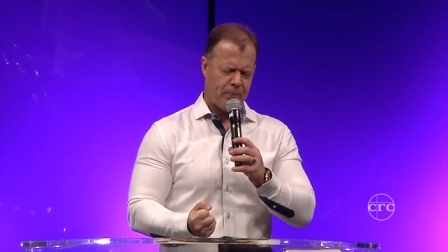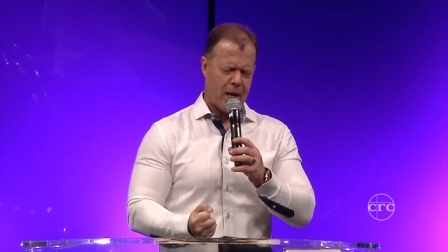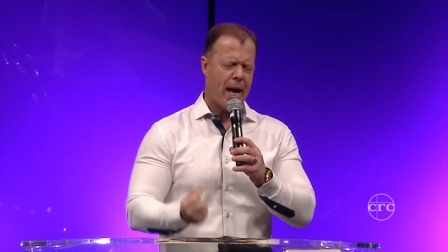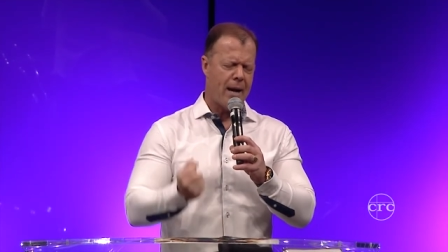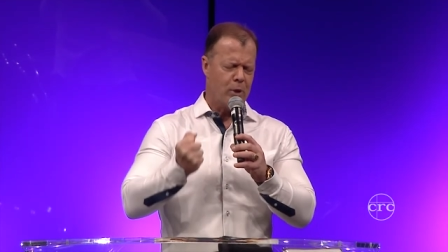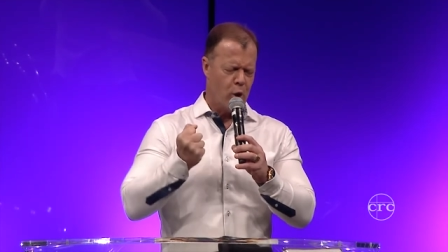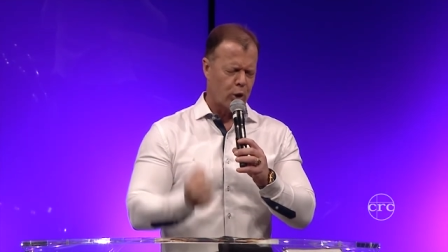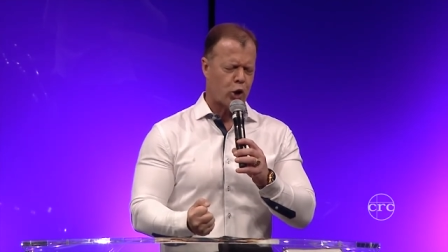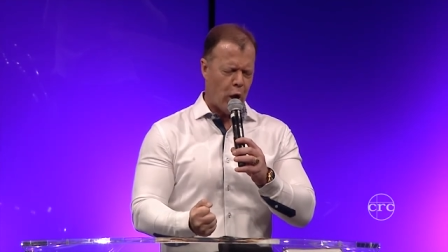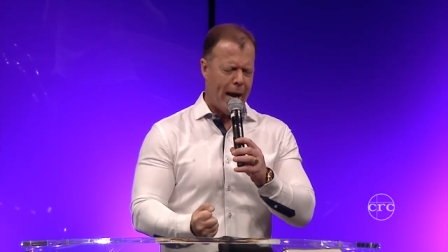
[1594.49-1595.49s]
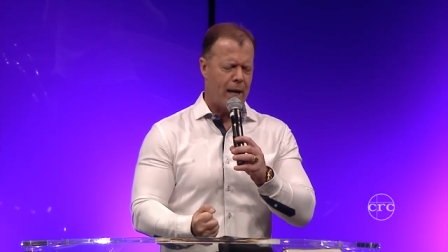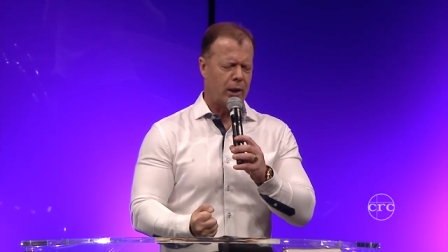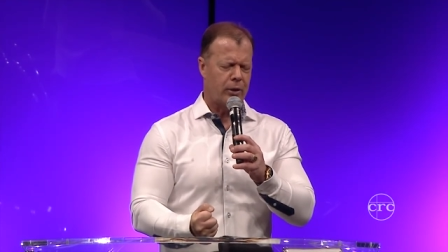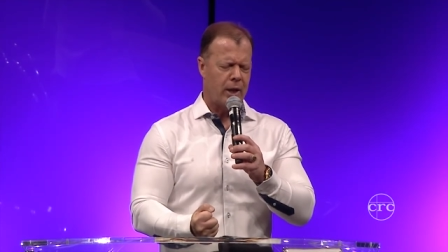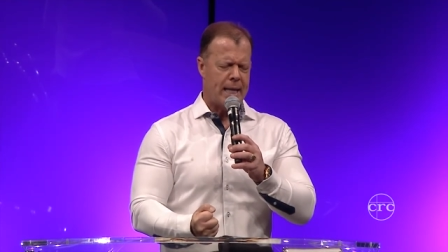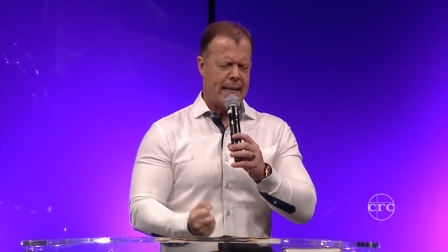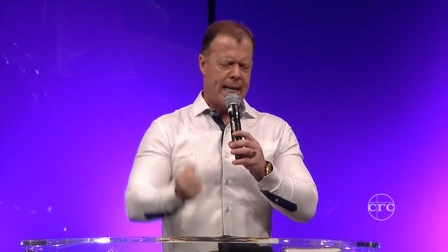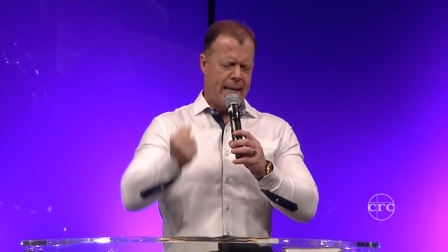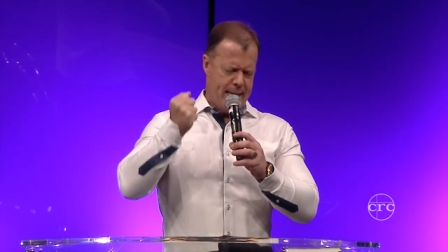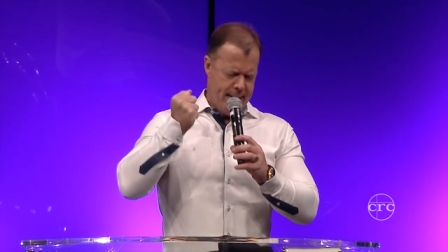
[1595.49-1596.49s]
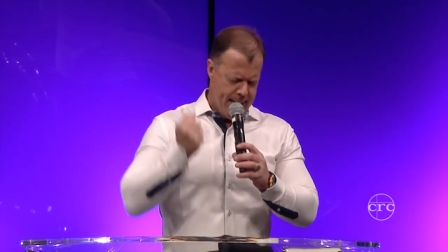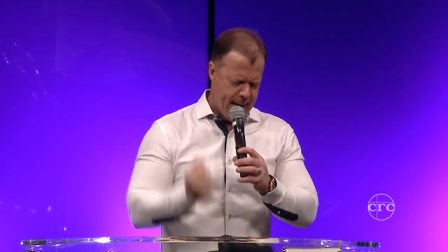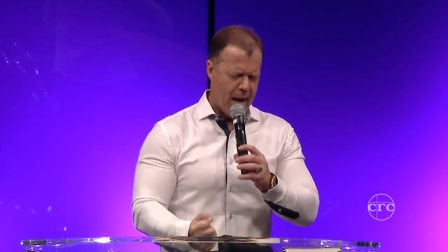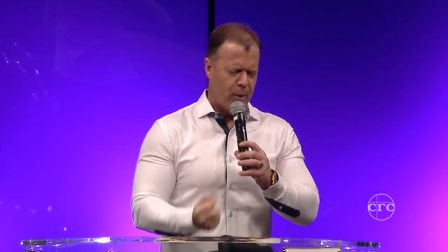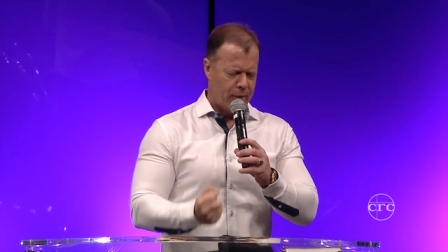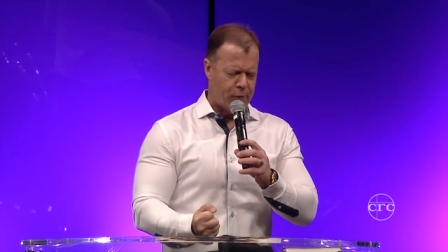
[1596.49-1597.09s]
I am your child now and